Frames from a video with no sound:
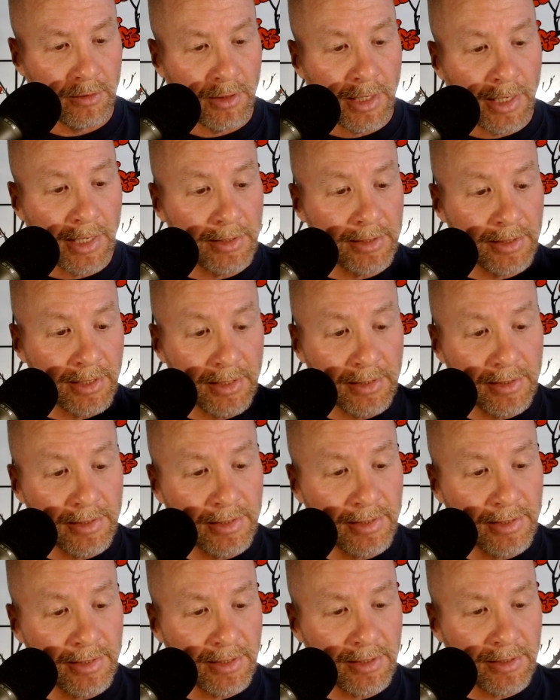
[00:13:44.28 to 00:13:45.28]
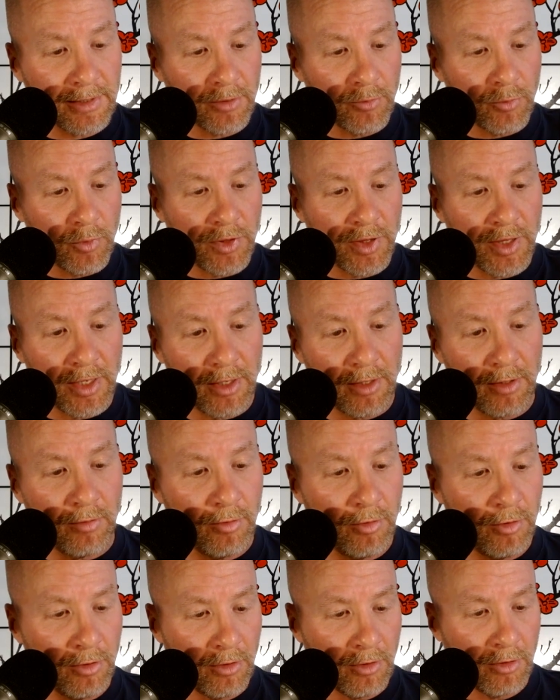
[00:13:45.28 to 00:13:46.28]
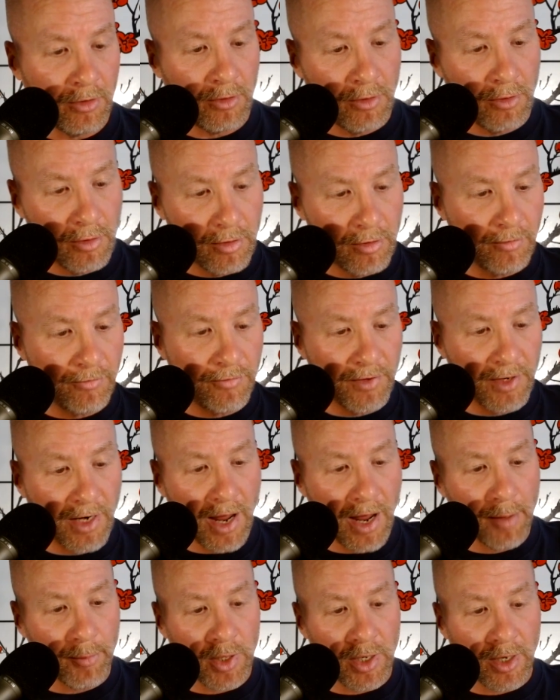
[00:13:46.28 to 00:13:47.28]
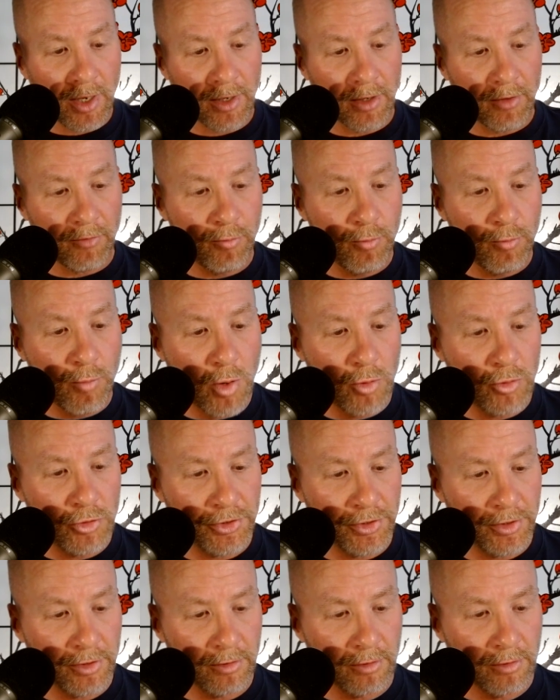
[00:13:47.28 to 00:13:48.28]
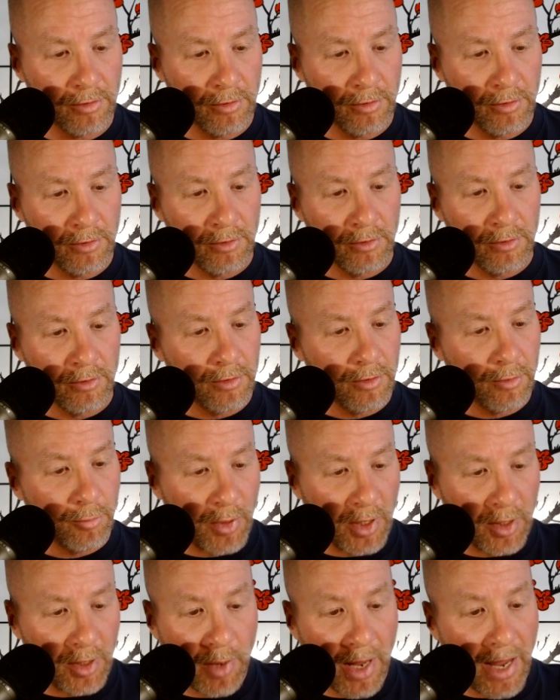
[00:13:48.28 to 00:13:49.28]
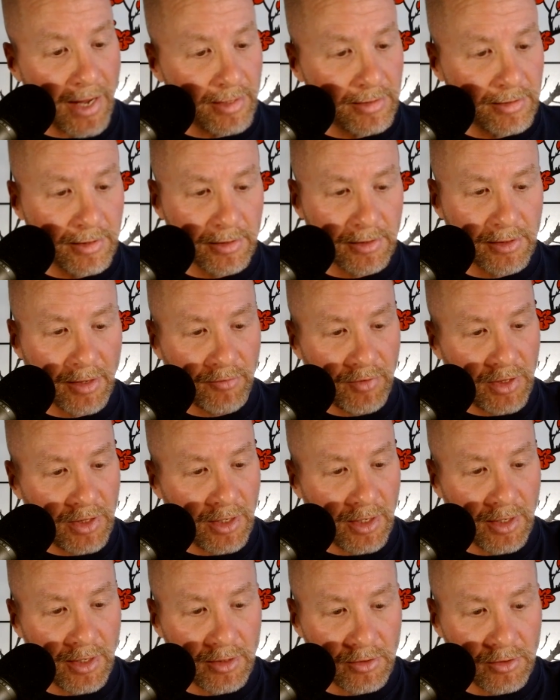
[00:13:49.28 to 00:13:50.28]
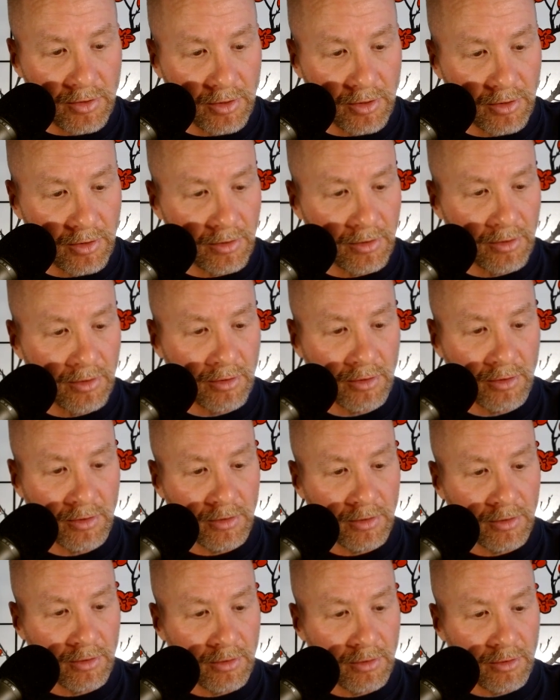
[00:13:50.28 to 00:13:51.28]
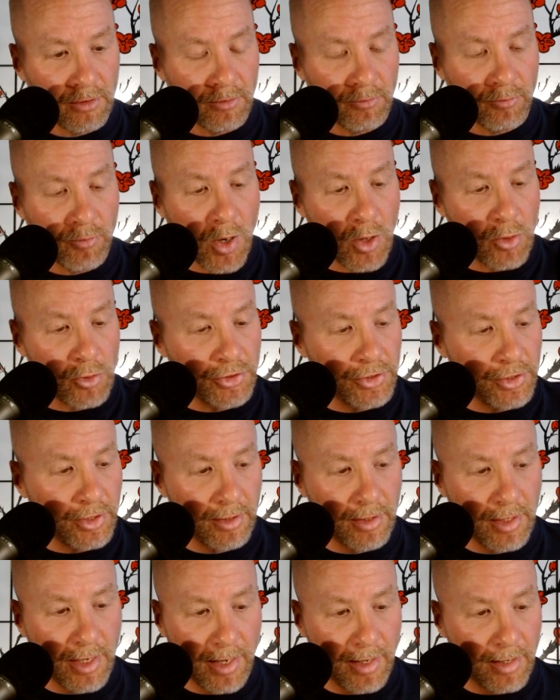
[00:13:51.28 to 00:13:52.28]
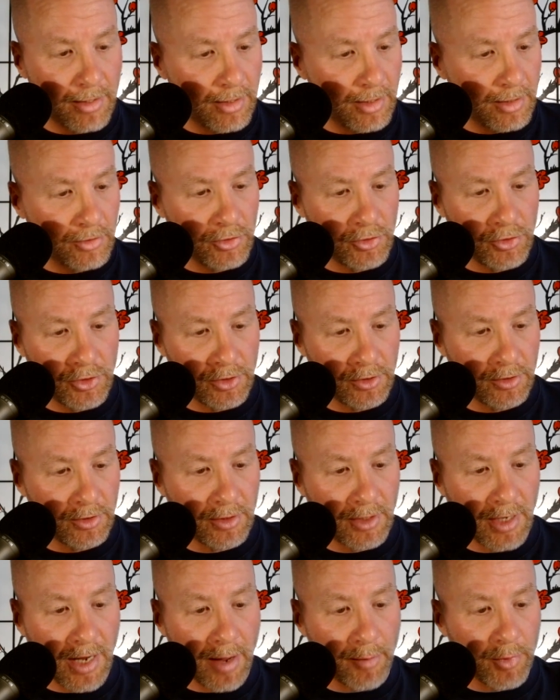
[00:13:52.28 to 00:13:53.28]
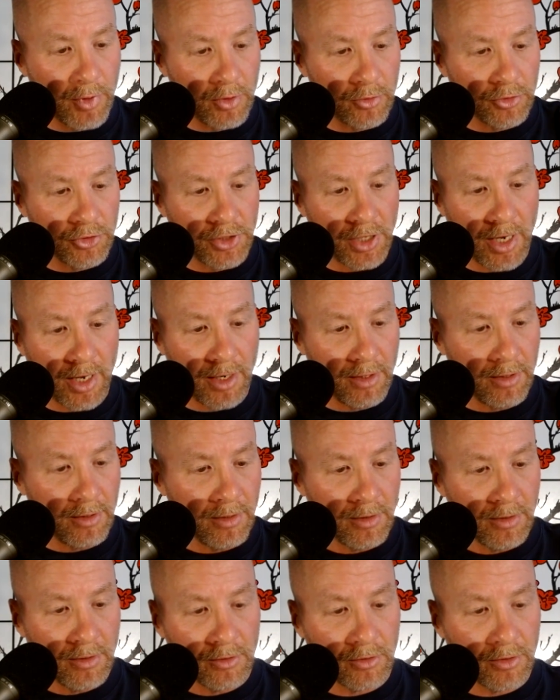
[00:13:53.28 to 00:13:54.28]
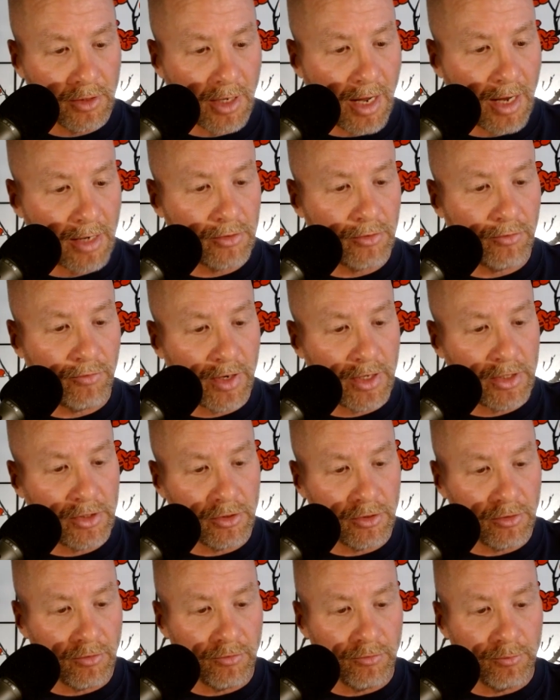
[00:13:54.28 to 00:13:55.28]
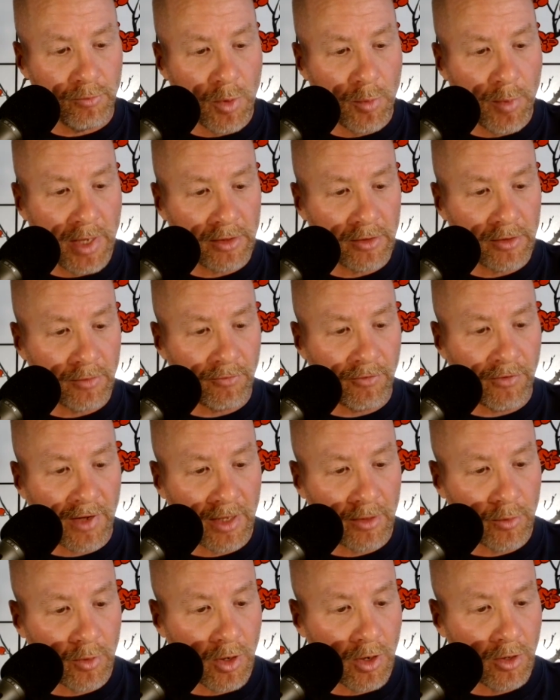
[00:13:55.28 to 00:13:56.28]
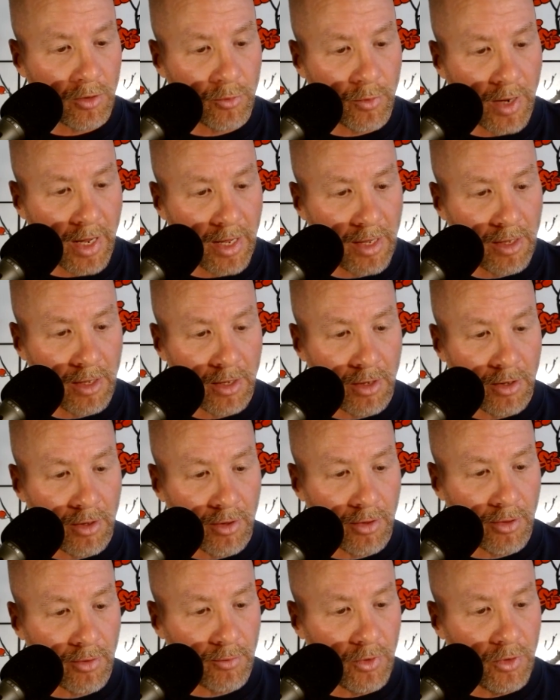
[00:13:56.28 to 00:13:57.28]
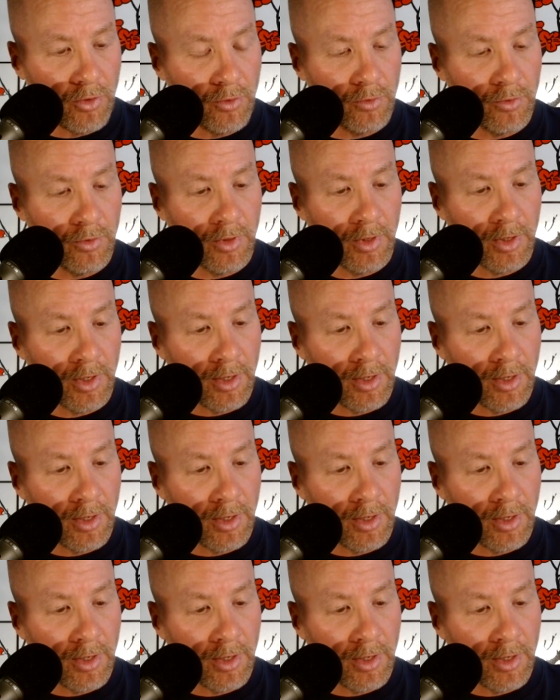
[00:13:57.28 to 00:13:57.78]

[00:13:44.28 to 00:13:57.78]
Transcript: It's consistent within the phenomenon of motion. The Big Bang sets everything into motion, and it's just the domino chain. It's the conservation of momentum following all the way through.